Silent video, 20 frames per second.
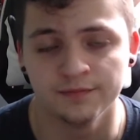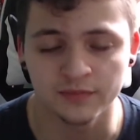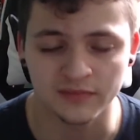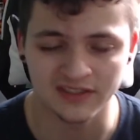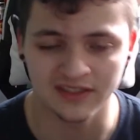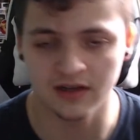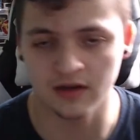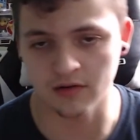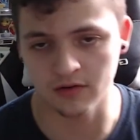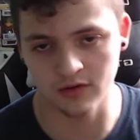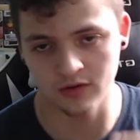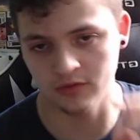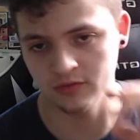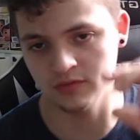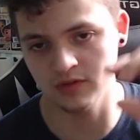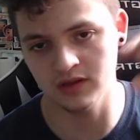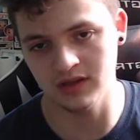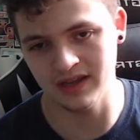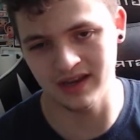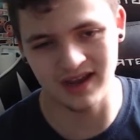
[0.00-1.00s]
don't
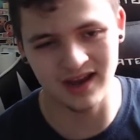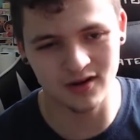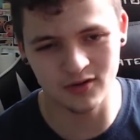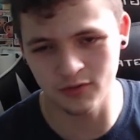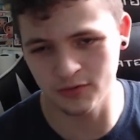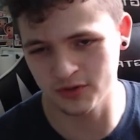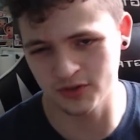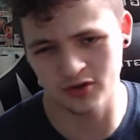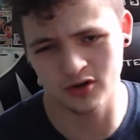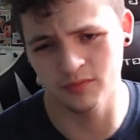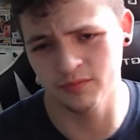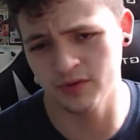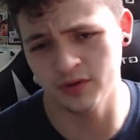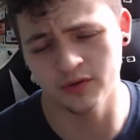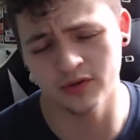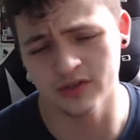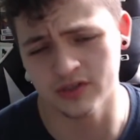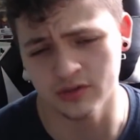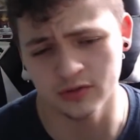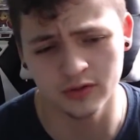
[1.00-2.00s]
know. Like, I don't know what their
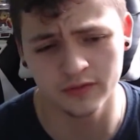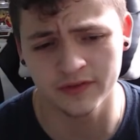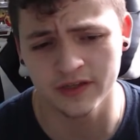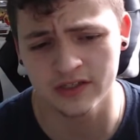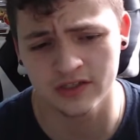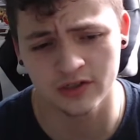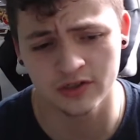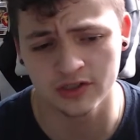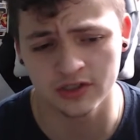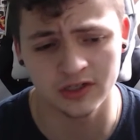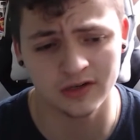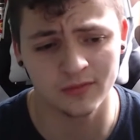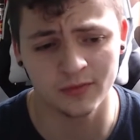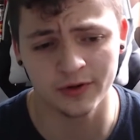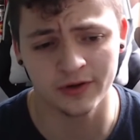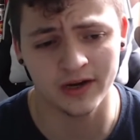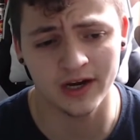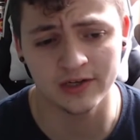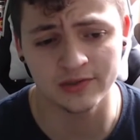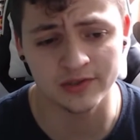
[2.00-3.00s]
computers do if they search it up
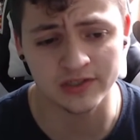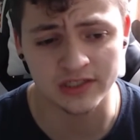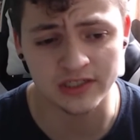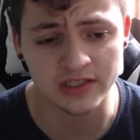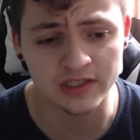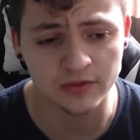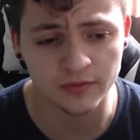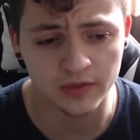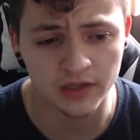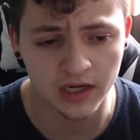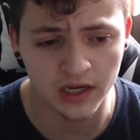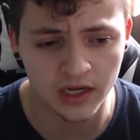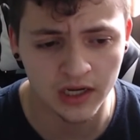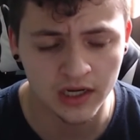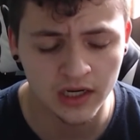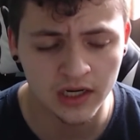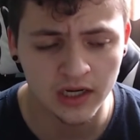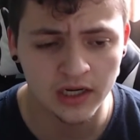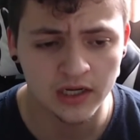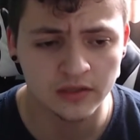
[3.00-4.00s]
where your address is or whatnot.
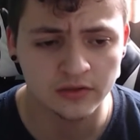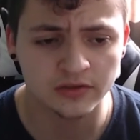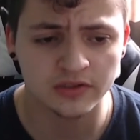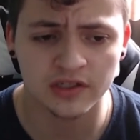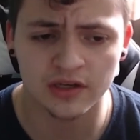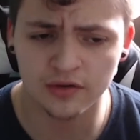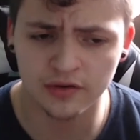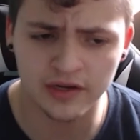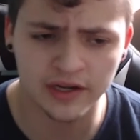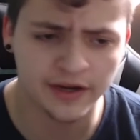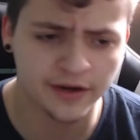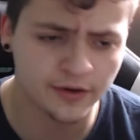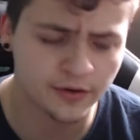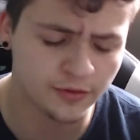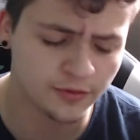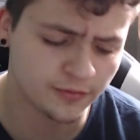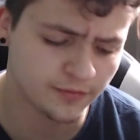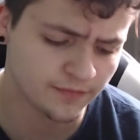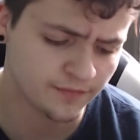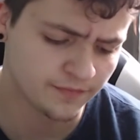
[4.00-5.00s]
So I was like, okay,
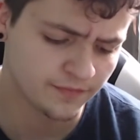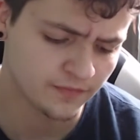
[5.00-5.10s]
cool.